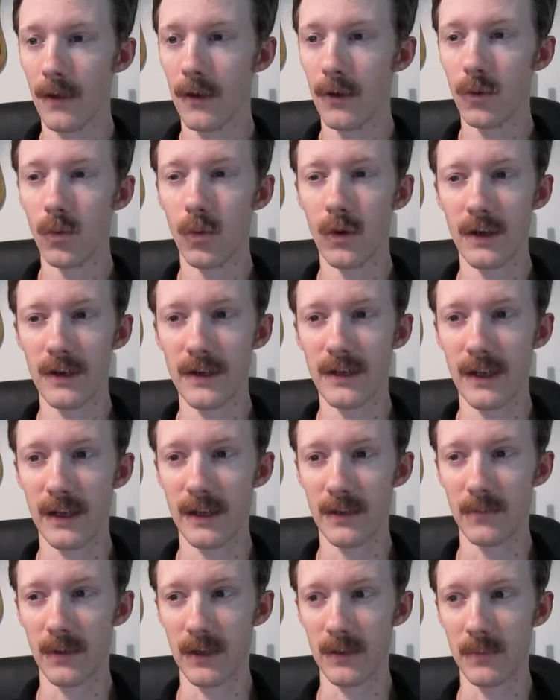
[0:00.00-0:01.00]
One day
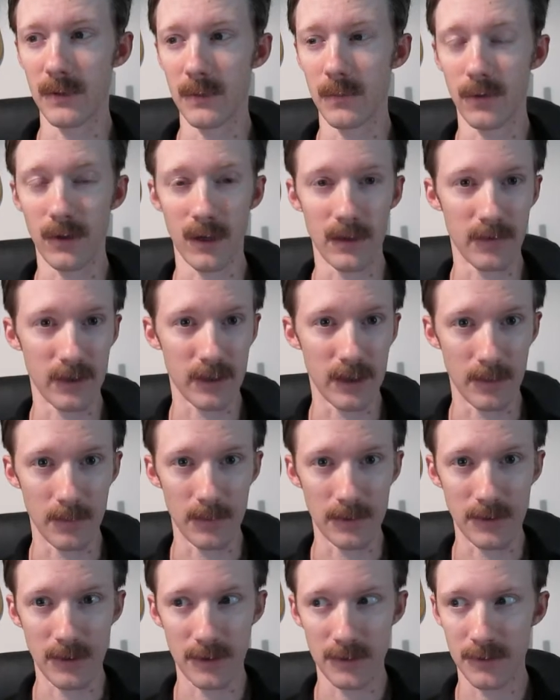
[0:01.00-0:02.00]
it might be private
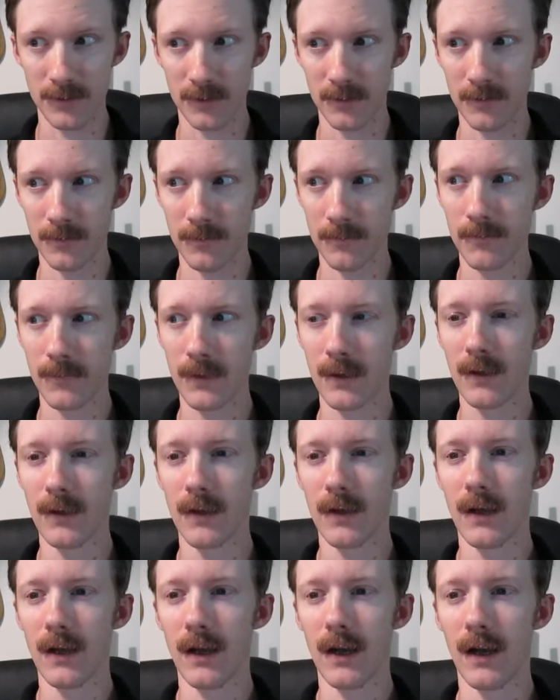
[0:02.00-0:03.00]
competition,
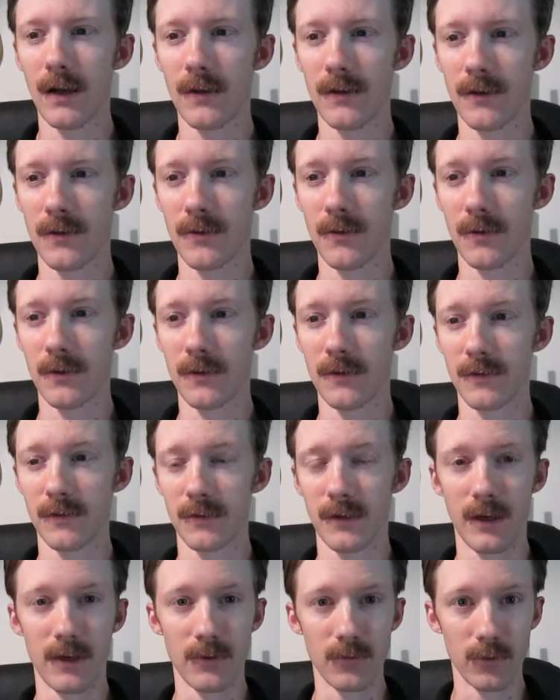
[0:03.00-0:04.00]
another it's an
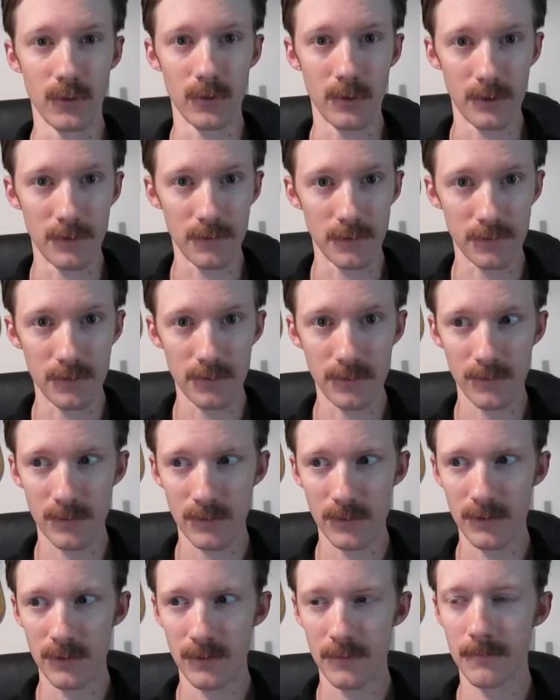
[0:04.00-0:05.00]
unruly
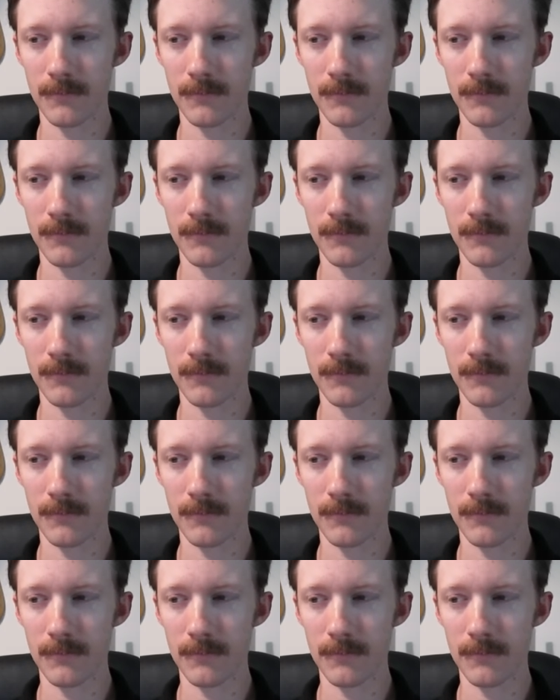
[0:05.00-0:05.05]
student,